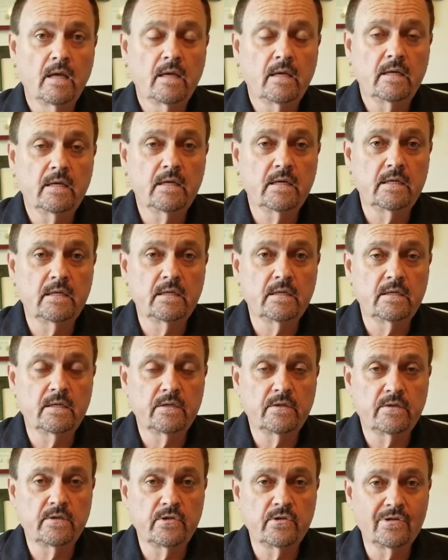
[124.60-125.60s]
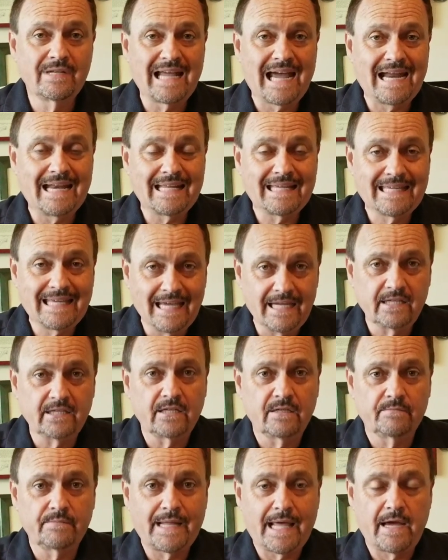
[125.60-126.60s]
in the United
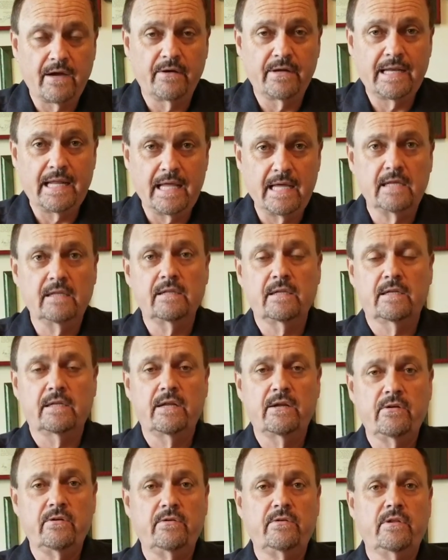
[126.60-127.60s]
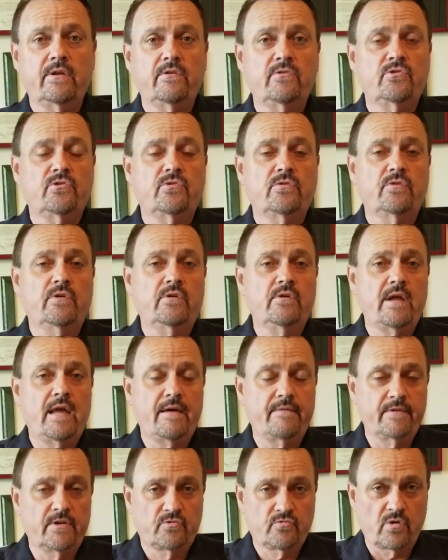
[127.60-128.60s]
Kingdom now, in England, they're, they're, they're
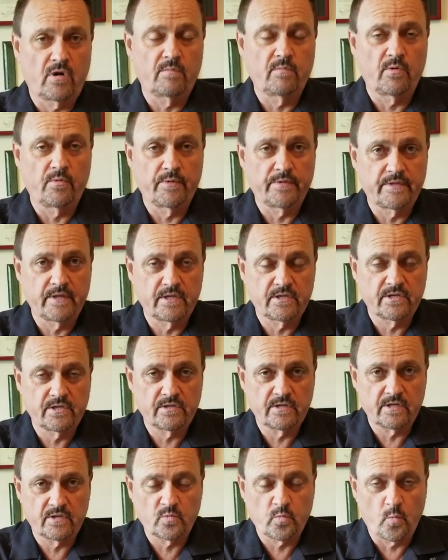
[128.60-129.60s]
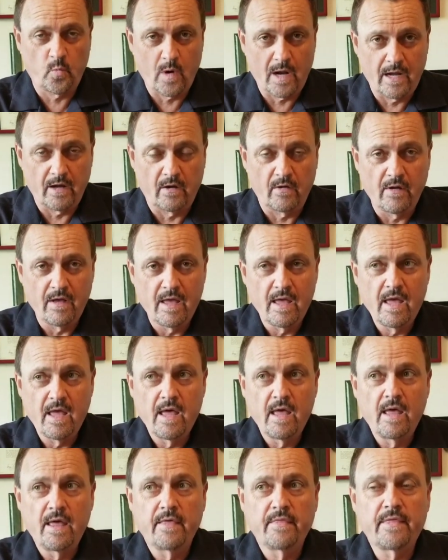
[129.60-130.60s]
having trouble with this as well,
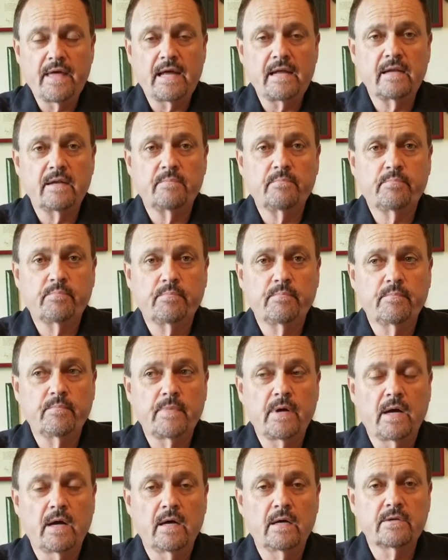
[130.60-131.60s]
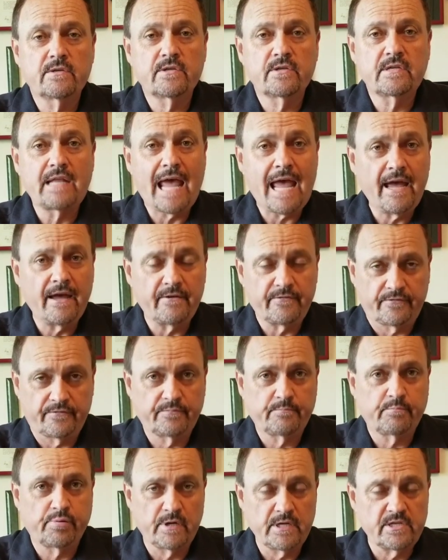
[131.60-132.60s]
that uh, staff,
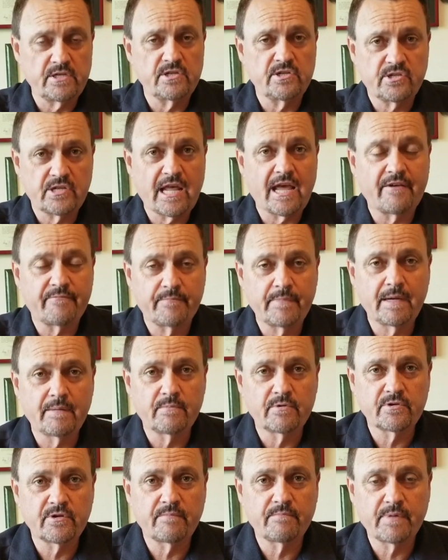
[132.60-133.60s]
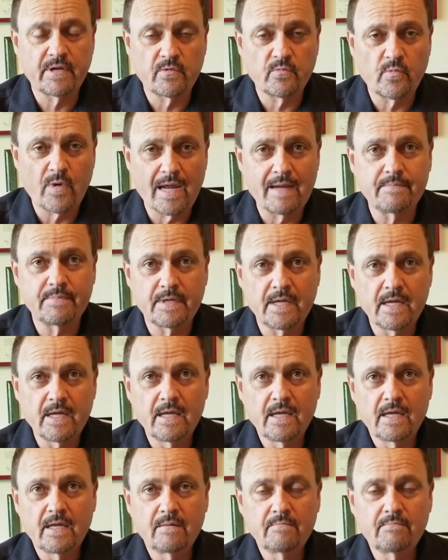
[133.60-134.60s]
prison staff members have been raped
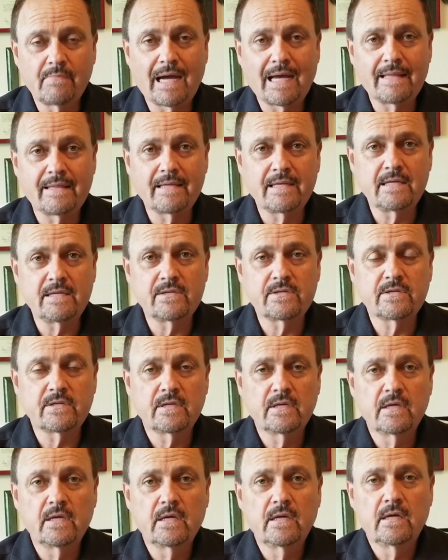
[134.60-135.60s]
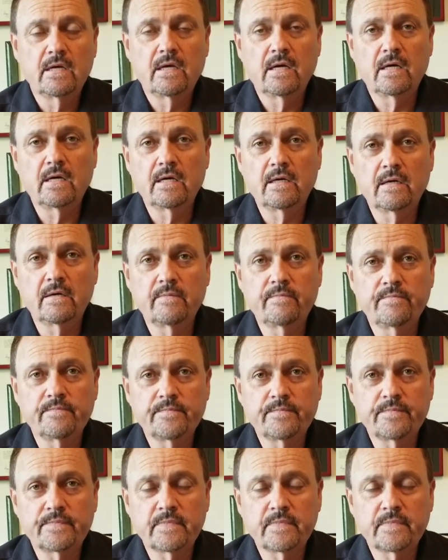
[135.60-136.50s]
by these um,